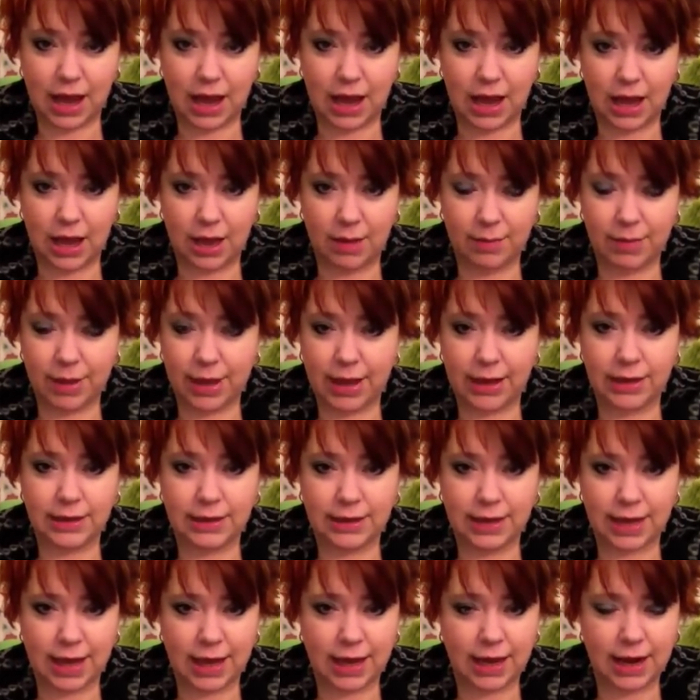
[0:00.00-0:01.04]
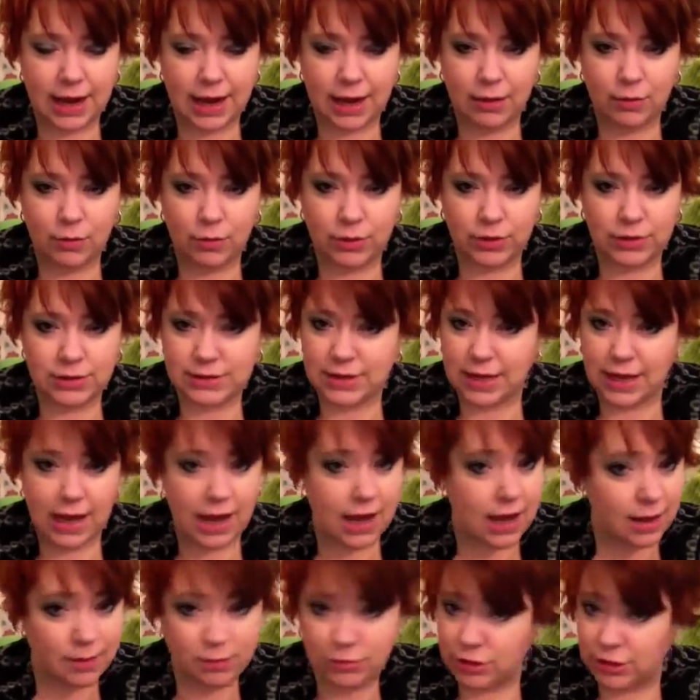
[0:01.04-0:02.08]
And yet I will say
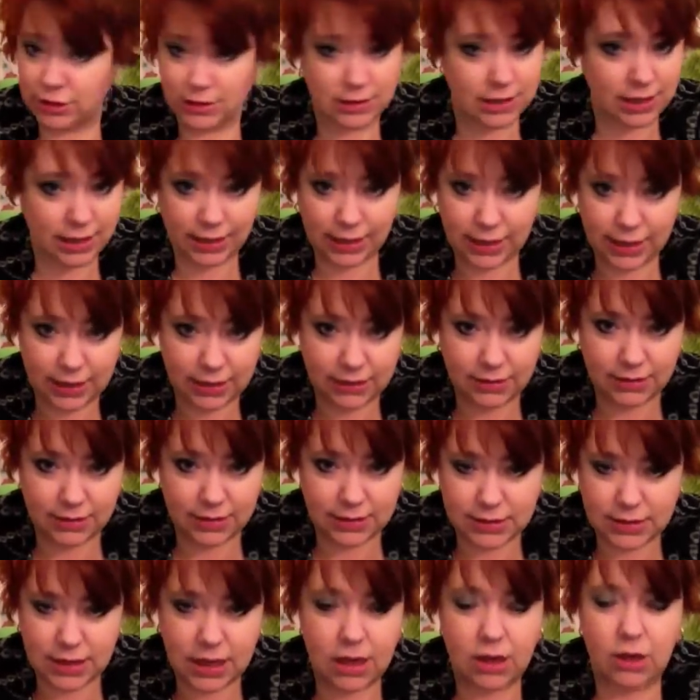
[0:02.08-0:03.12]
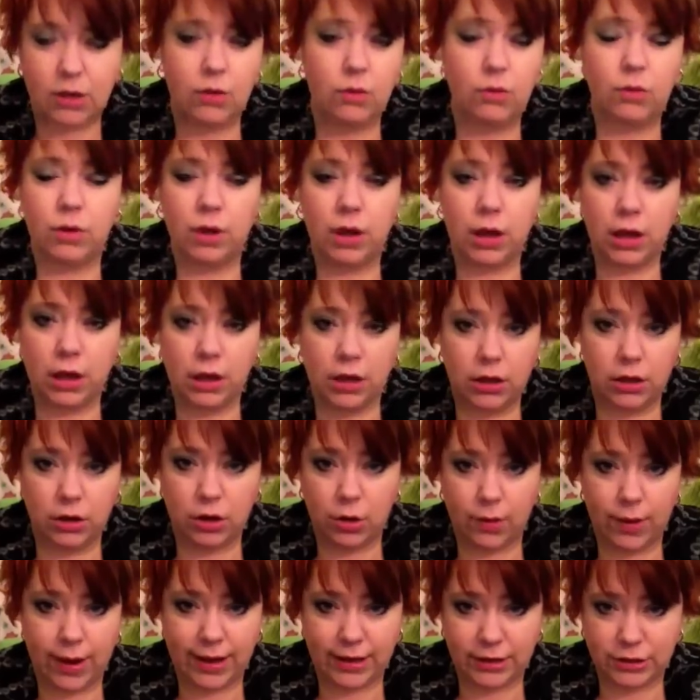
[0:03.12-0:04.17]
I'm just like it. So,
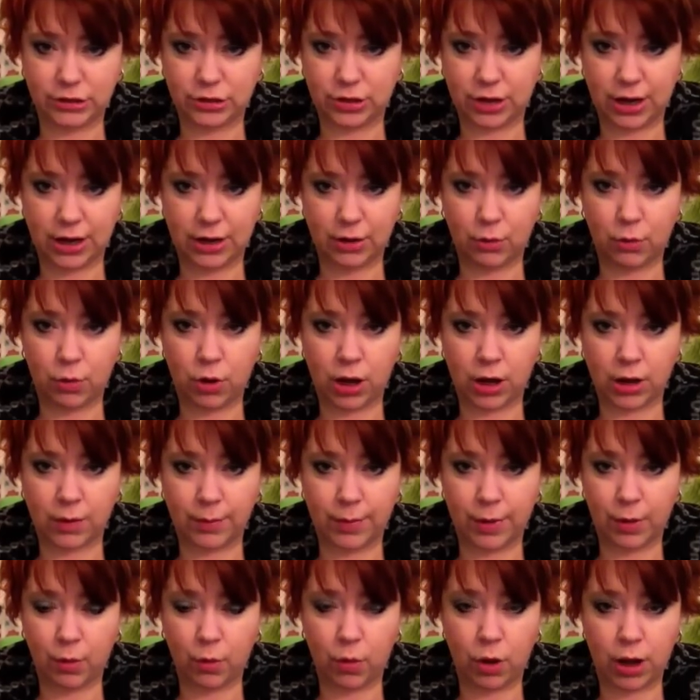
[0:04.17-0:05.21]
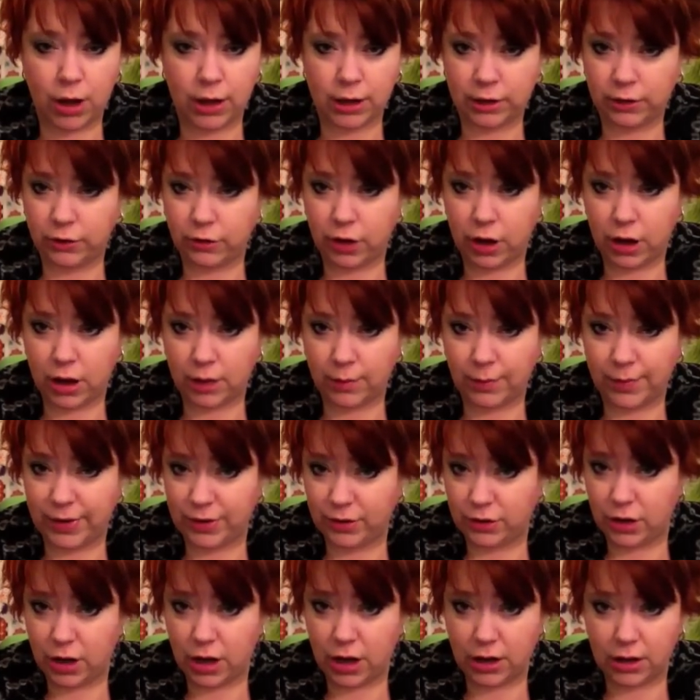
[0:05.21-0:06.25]
I try to walk my walk and talk my
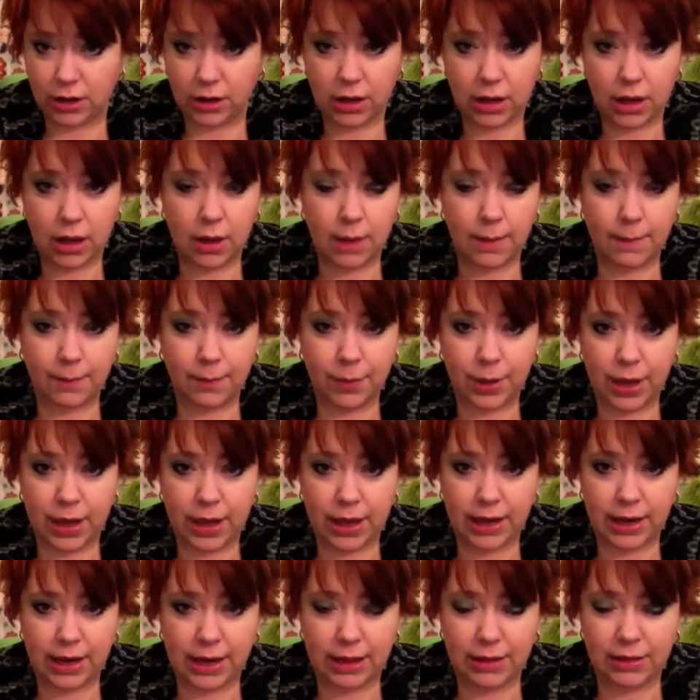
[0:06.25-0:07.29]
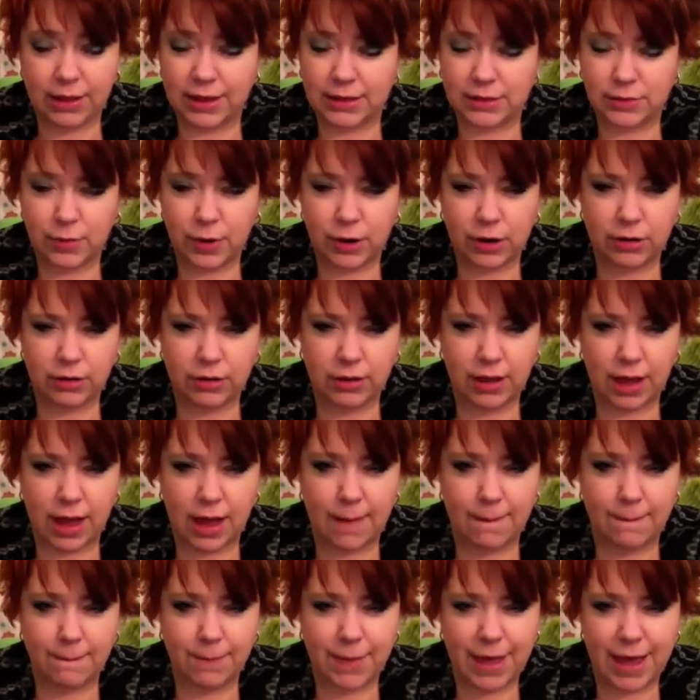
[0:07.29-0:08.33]
talk, but that's part of the
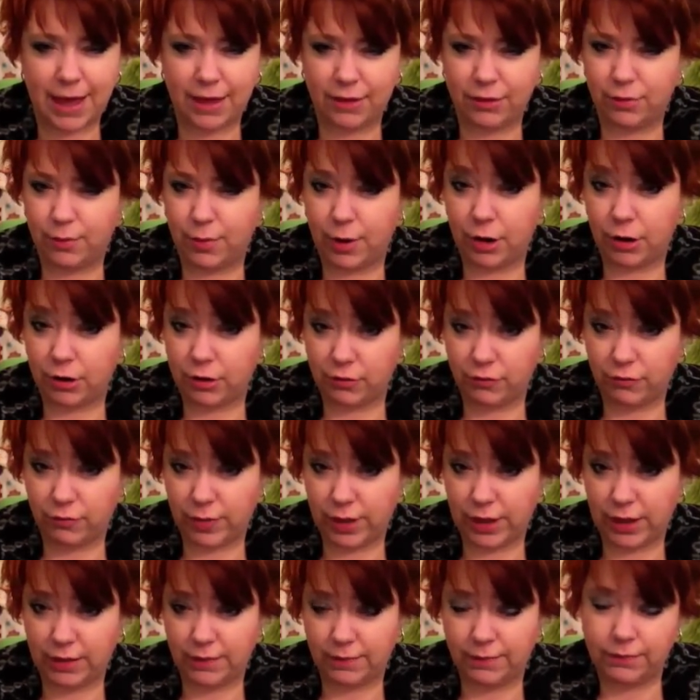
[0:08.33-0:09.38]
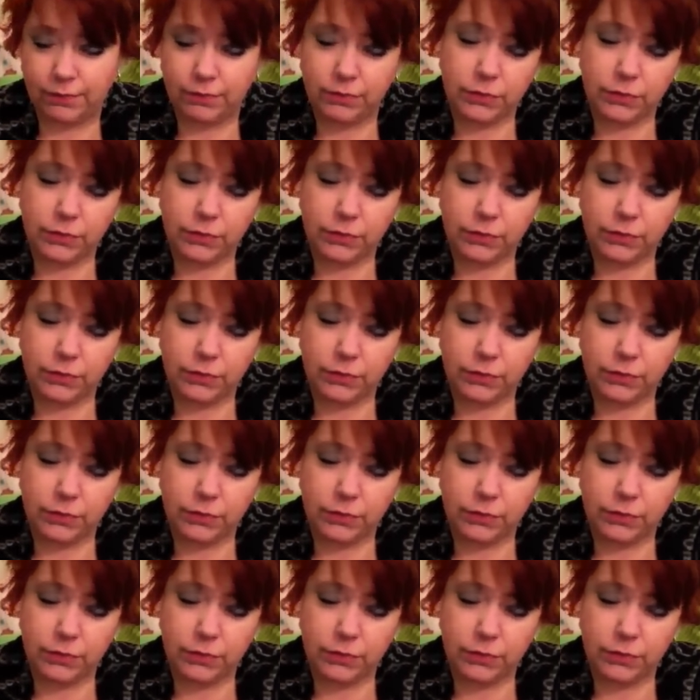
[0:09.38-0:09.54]
empath part of me.